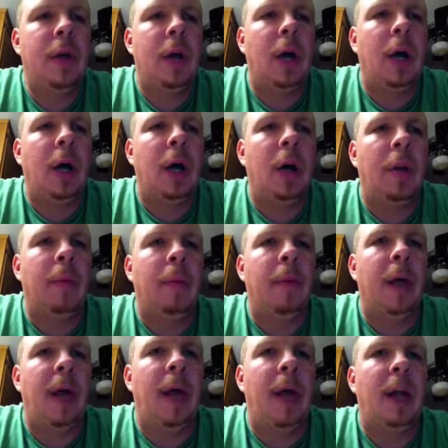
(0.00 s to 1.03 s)

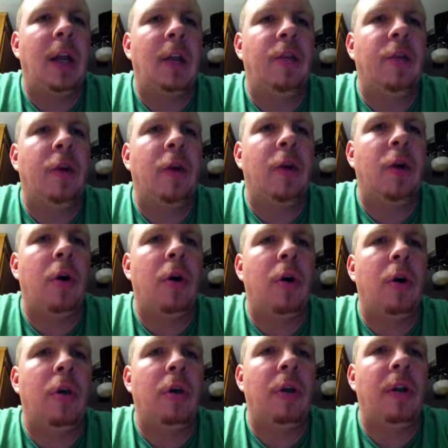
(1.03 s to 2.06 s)
and it's
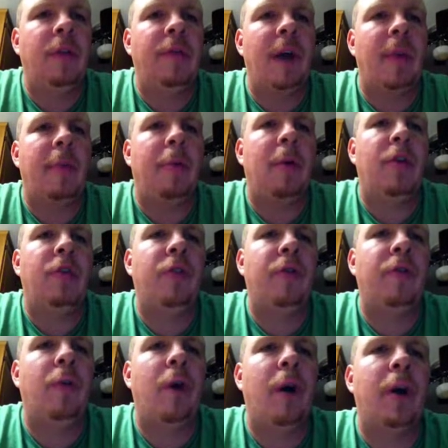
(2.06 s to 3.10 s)
all evaporation
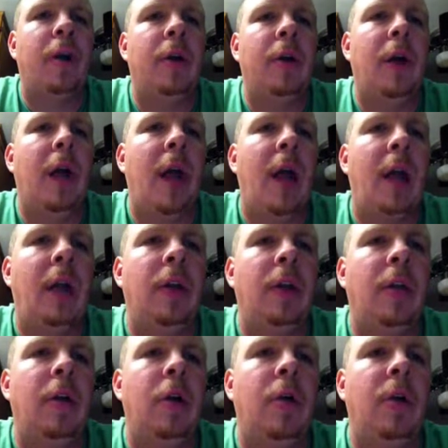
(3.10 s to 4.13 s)
of water
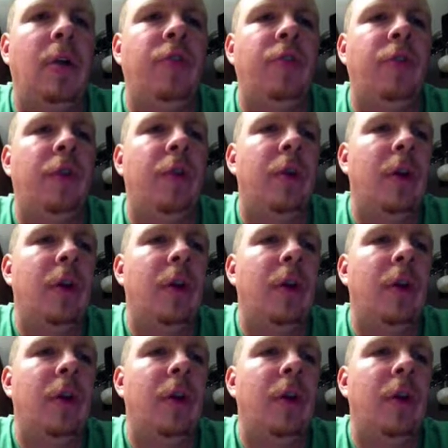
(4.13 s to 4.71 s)
and cohesion.